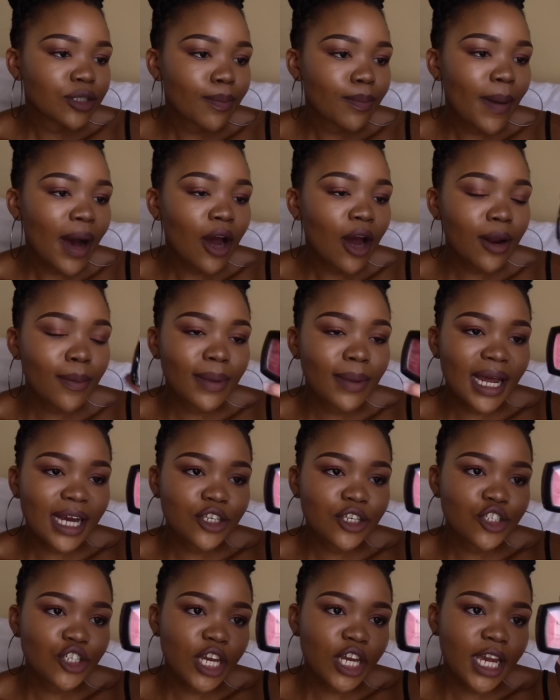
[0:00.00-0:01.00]
powder
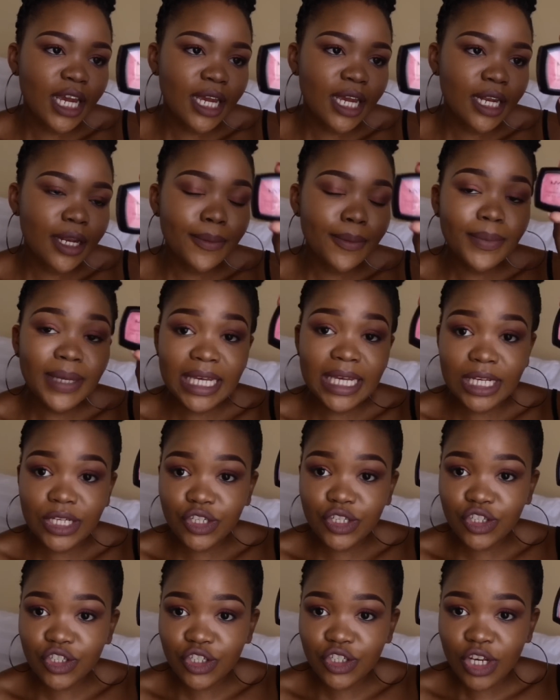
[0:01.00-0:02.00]
blush in
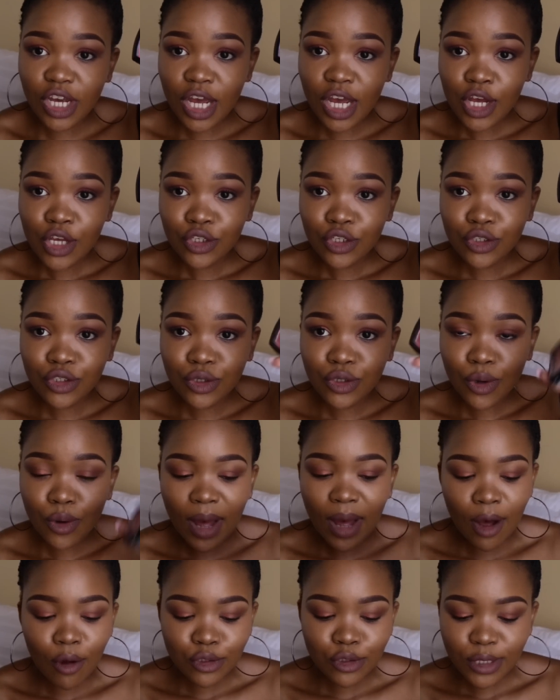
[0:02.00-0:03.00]
Peach. So
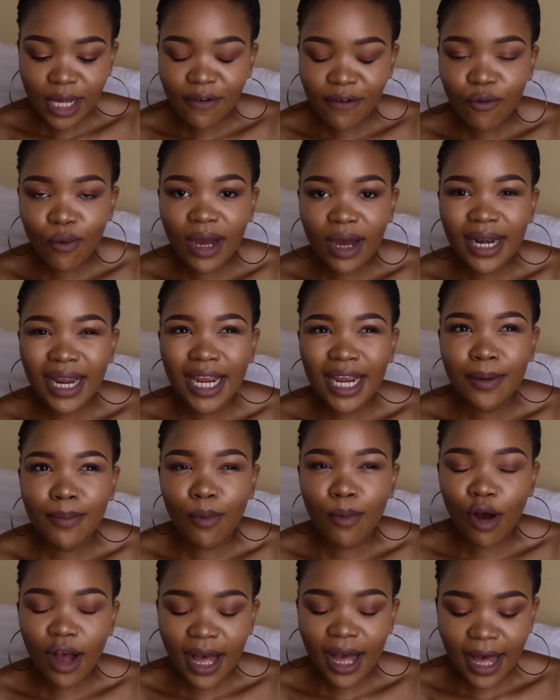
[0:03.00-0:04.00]
I also have one in
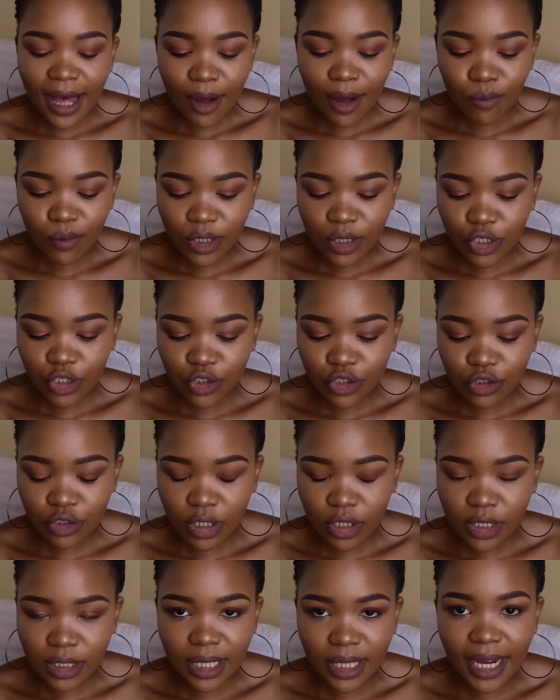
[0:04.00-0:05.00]
Mocha, which
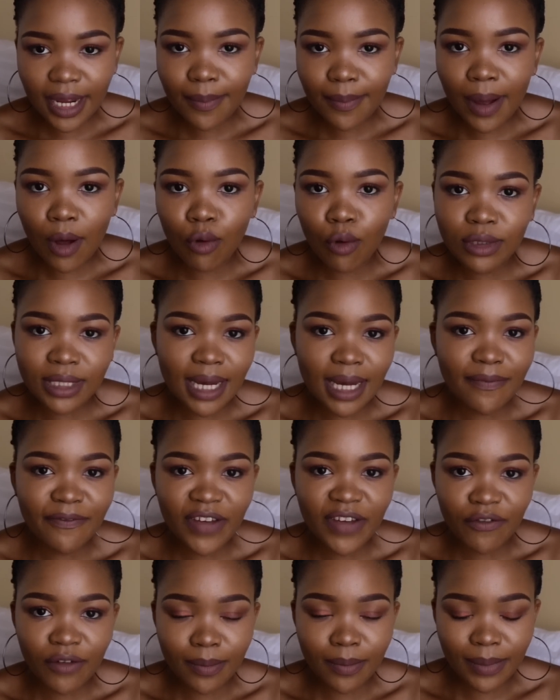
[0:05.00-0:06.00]
is like my all-time
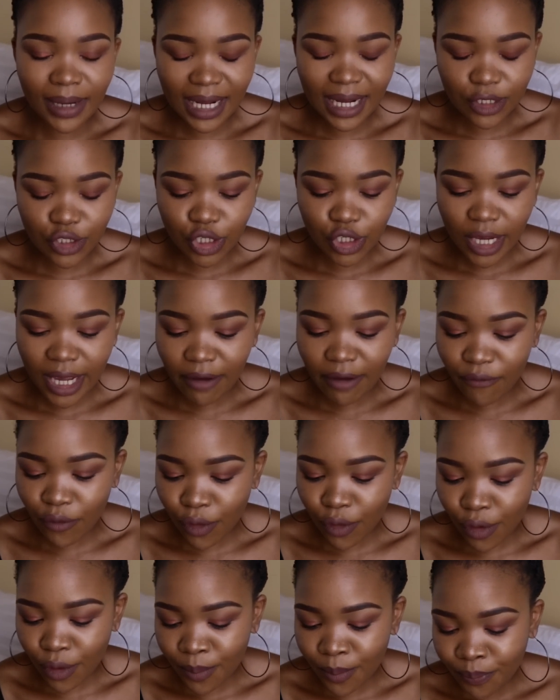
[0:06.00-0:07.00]
favorite blush
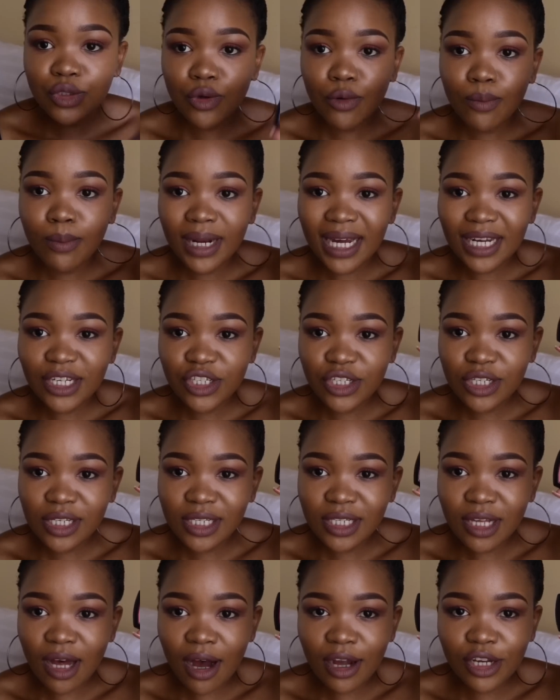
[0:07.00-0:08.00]
ever. So
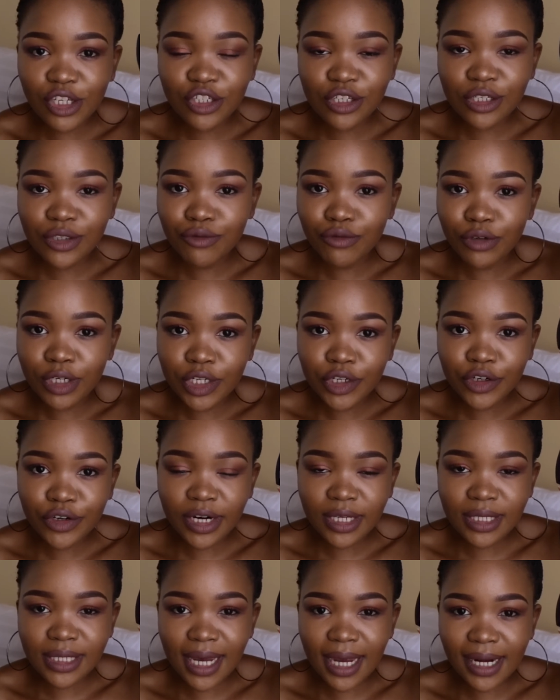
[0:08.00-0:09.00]
blushes are just really
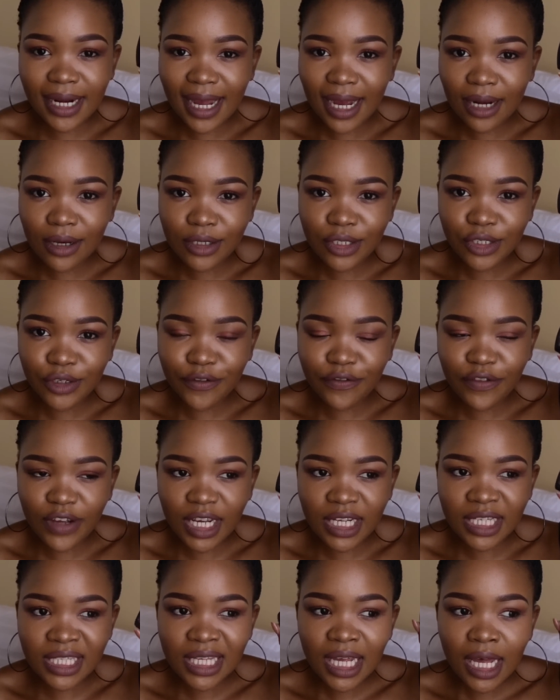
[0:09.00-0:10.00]
great to add color to your
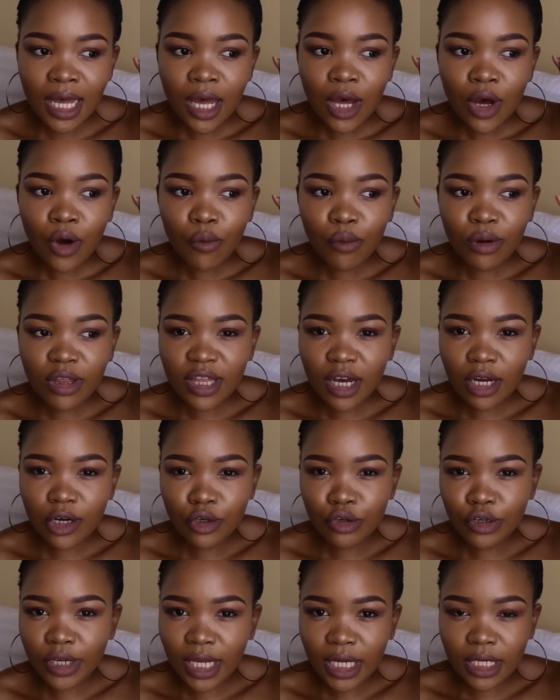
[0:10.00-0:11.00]
face without
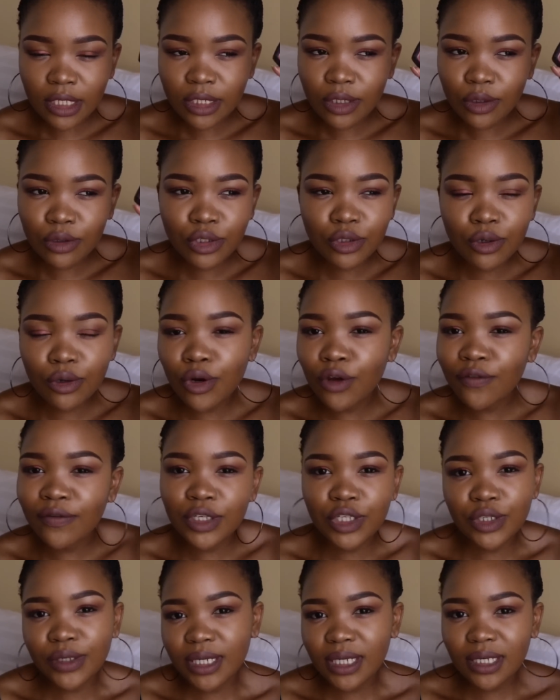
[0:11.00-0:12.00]
looking, don't
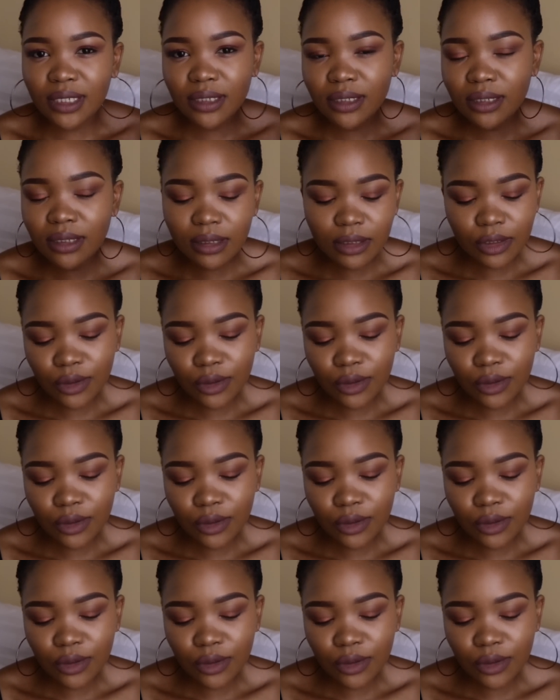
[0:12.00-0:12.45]
overdo it,